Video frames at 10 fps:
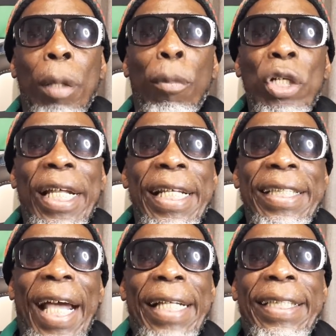butter
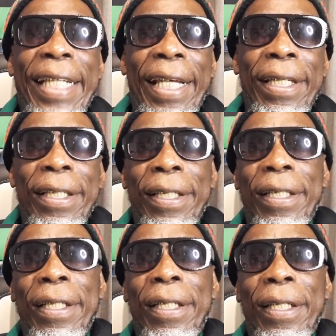decides, say,
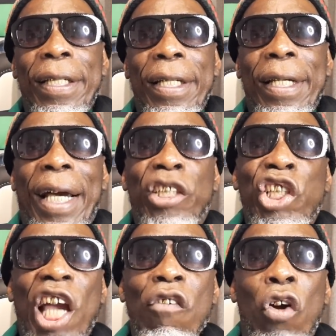
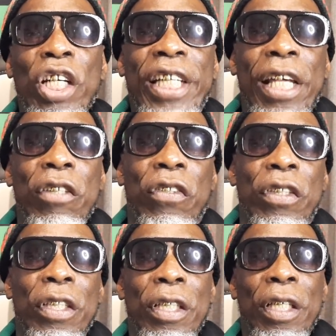she run
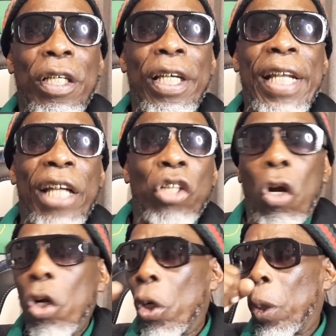things in a
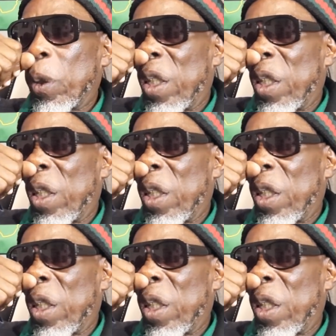jungle.